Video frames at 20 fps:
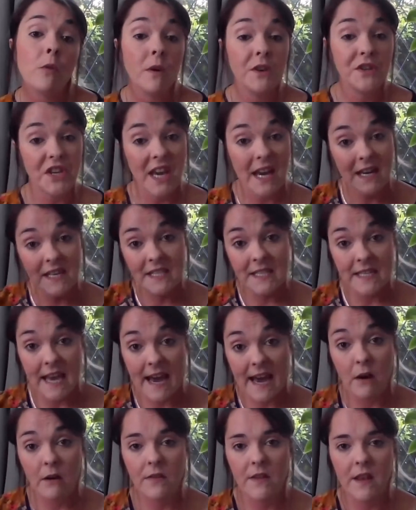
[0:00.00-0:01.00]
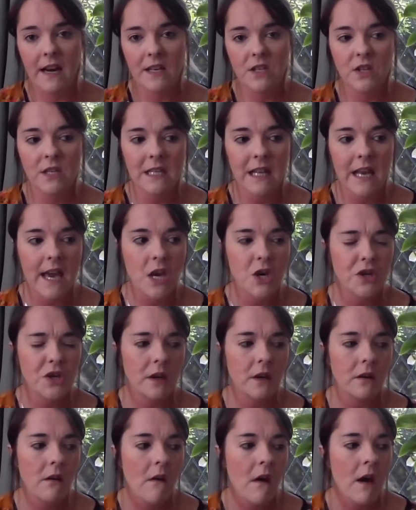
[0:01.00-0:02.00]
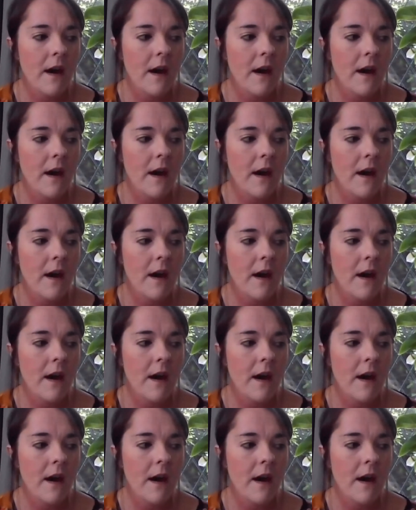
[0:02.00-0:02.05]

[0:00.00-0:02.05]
which again is set out in the legislation.